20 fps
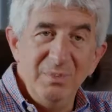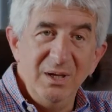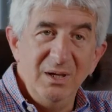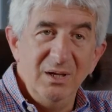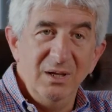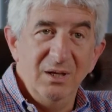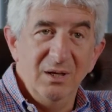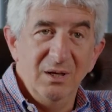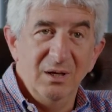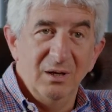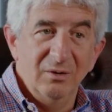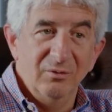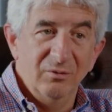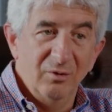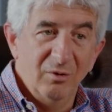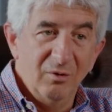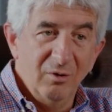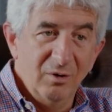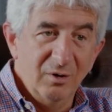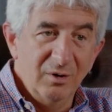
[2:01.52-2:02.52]
being, and
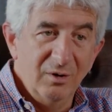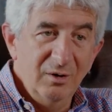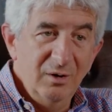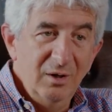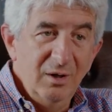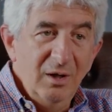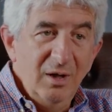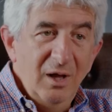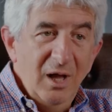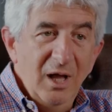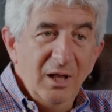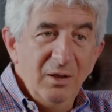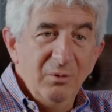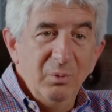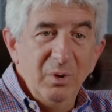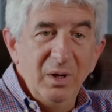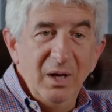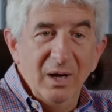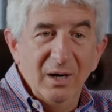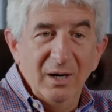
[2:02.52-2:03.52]
so on.
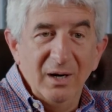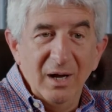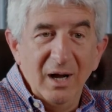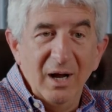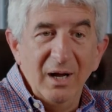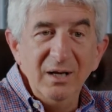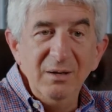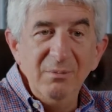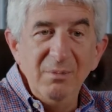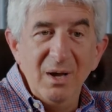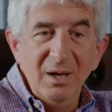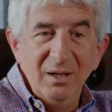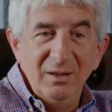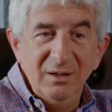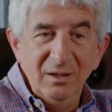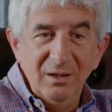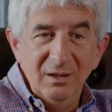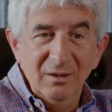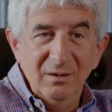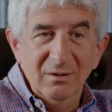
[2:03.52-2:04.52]
And we are
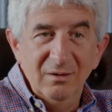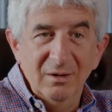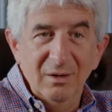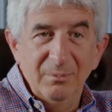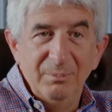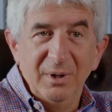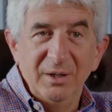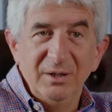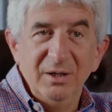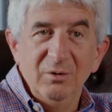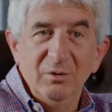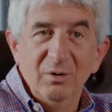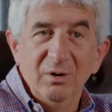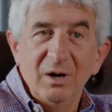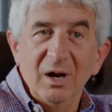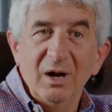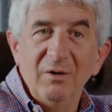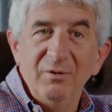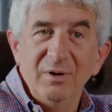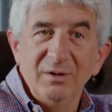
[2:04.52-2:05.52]
animating a
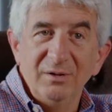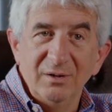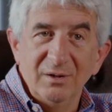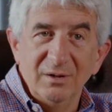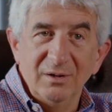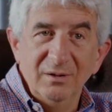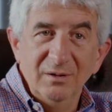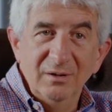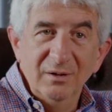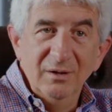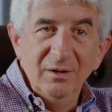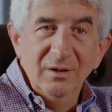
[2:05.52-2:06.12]
particular avatar